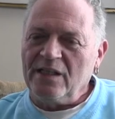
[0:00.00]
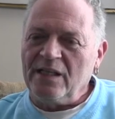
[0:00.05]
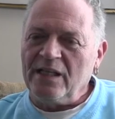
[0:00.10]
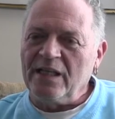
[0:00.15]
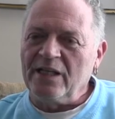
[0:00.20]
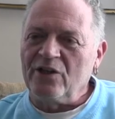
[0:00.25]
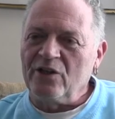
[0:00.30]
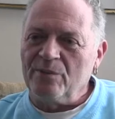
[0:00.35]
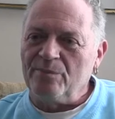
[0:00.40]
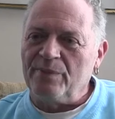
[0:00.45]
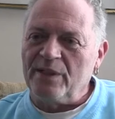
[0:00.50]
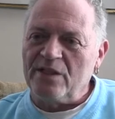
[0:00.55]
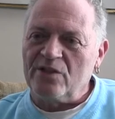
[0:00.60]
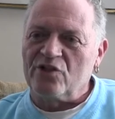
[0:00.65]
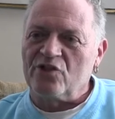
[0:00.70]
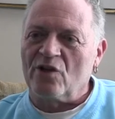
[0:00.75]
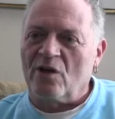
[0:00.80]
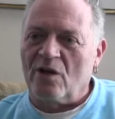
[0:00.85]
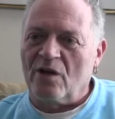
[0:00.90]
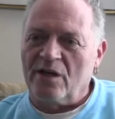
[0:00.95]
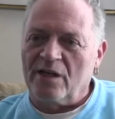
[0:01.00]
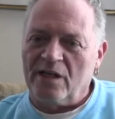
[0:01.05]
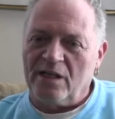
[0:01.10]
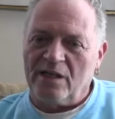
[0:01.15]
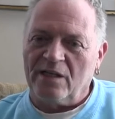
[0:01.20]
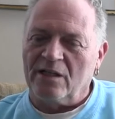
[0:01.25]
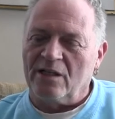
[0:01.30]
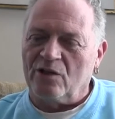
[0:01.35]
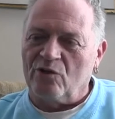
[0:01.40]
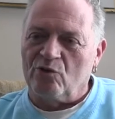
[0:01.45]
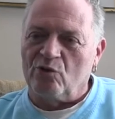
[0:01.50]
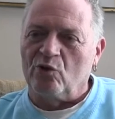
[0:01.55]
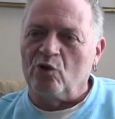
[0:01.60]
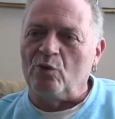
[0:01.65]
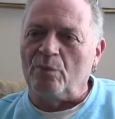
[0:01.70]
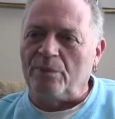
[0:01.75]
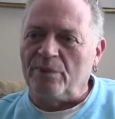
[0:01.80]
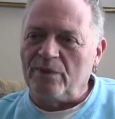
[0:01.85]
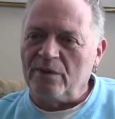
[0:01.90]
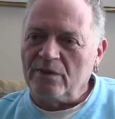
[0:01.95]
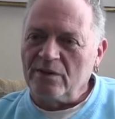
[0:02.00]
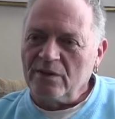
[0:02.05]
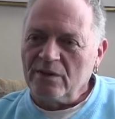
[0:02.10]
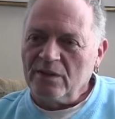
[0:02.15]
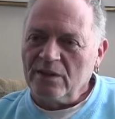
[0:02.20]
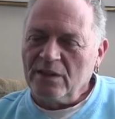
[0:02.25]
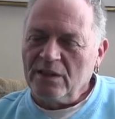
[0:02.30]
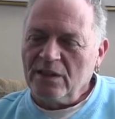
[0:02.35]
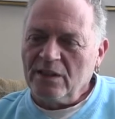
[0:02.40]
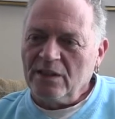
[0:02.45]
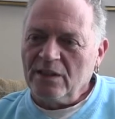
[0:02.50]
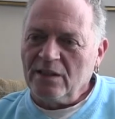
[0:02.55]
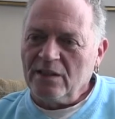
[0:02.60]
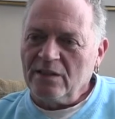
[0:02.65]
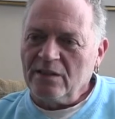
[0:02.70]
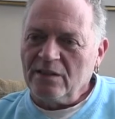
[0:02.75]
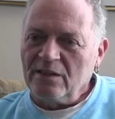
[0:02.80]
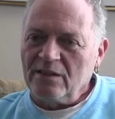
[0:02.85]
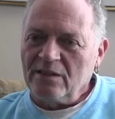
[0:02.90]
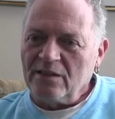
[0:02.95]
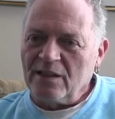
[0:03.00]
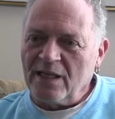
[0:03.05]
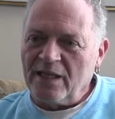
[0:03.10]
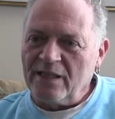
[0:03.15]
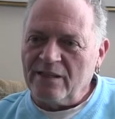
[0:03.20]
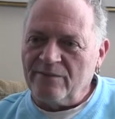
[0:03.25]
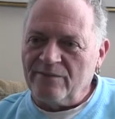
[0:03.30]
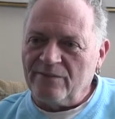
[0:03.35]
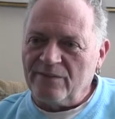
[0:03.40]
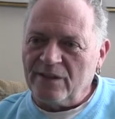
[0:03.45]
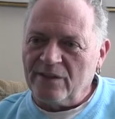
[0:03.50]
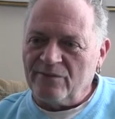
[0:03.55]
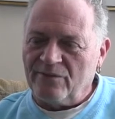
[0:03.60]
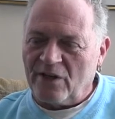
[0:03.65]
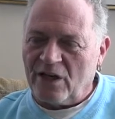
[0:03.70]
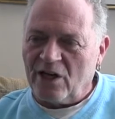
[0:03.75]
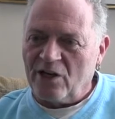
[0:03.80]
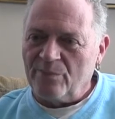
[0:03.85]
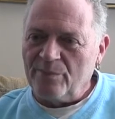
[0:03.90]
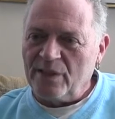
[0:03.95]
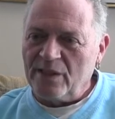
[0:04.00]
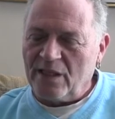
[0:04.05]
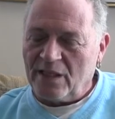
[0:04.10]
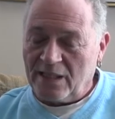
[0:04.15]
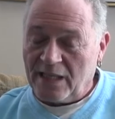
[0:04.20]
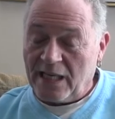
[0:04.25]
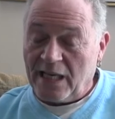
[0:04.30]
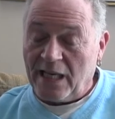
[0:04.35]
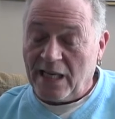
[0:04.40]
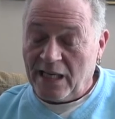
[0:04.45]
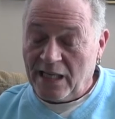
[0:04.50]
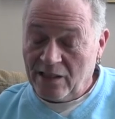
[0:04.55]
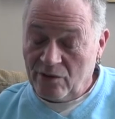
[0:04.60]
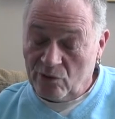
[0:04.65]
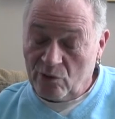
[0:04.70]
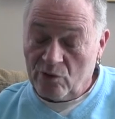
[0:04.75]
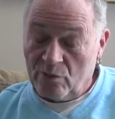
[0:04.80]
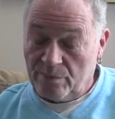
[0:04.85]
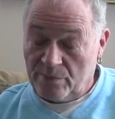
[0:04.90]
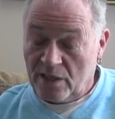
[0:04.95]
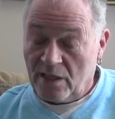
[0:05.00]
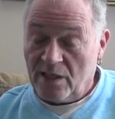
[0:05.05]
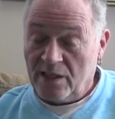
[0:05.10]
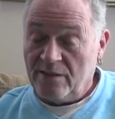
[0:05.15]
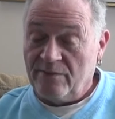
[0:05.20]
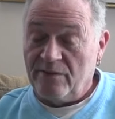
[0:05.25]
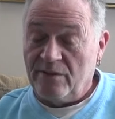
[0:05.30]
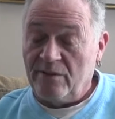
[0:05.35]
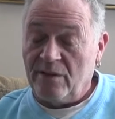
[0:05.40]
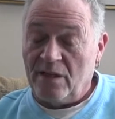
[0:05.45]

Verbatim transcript: he could be Shauna in a group kind of environment, a gay group kind of.